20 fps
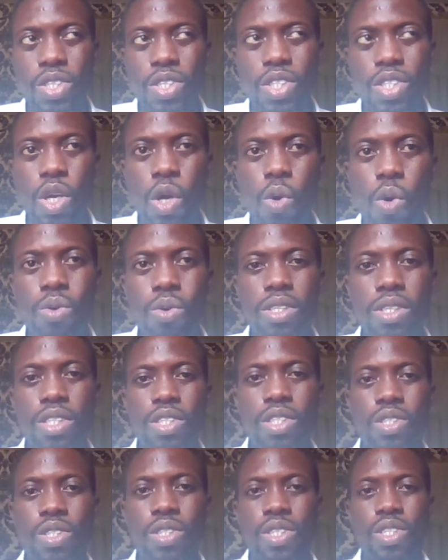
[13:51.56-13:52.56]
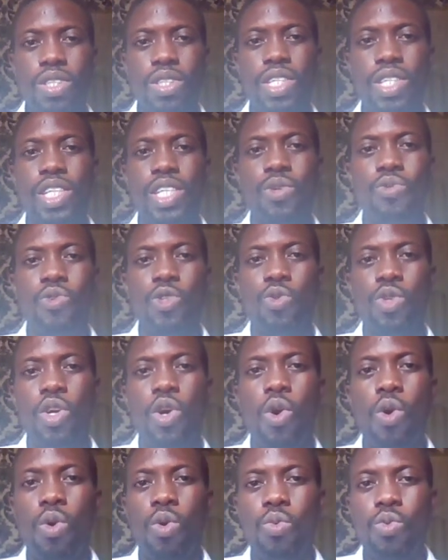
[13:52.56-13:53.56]
So what we
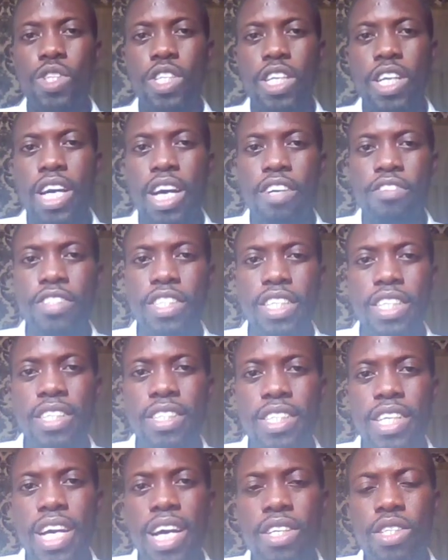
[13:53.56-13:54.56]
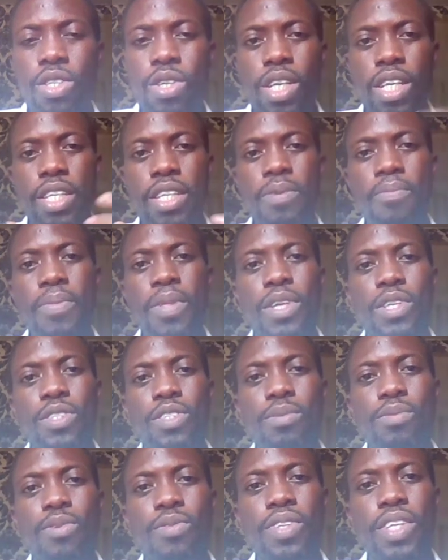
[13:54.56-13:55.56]
call witchcraft is actually
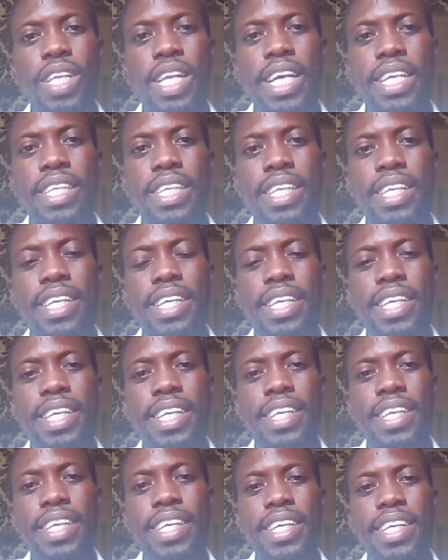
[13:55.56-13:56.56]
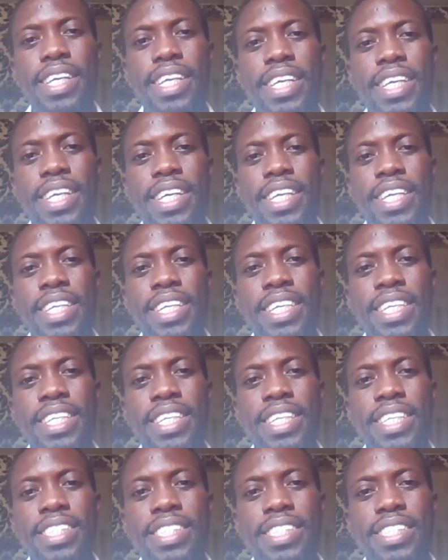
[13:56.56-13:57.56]
some of the like
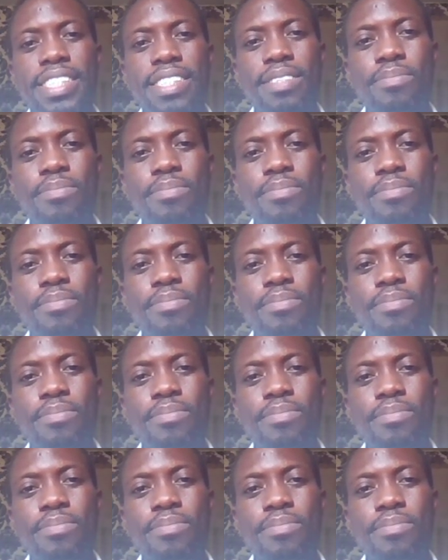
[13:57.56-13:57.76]
is